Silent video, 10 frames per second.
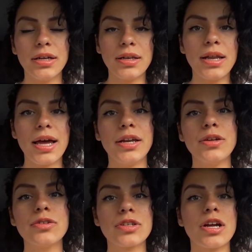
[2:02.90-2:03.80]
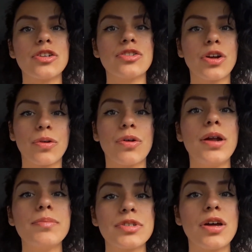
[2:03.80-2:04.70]
letting you touch the
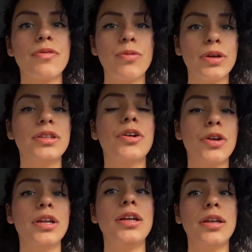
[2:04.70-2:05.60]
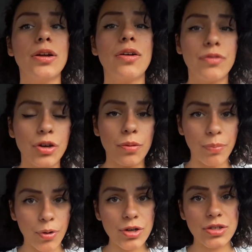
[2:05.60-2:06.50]
crumbs of what they're eating, of their
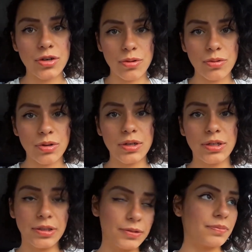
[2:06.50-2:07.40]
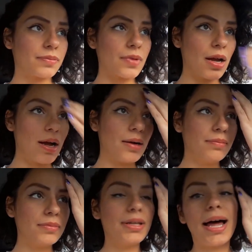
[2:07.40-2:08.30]
personal
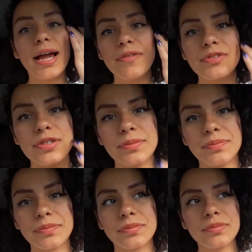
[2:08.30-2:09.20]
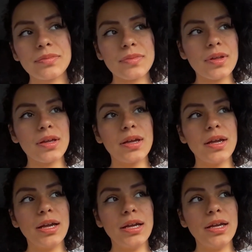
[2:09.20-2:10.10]
lives,
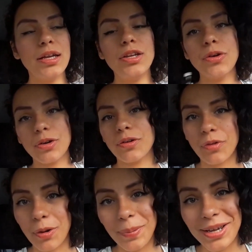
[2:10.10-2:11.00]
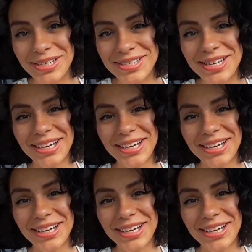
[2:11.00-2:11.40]
you're in the wrong place.